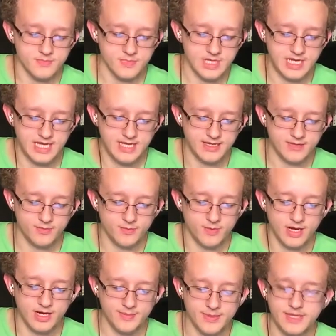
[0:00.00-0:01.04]
And
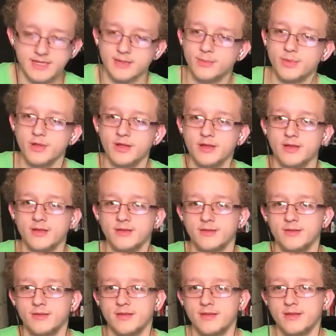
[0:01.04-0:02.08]
Rock Band Unplug,
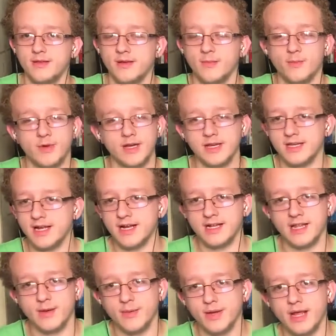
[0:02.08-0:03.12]
I'm ready to knock
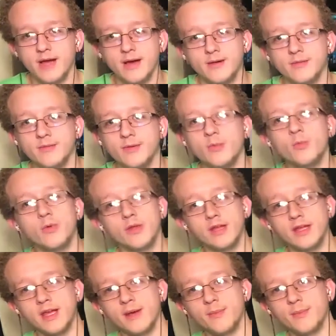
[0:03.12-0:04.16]
that one out. I really
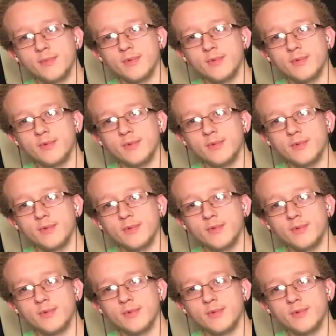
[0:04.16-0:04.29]
am.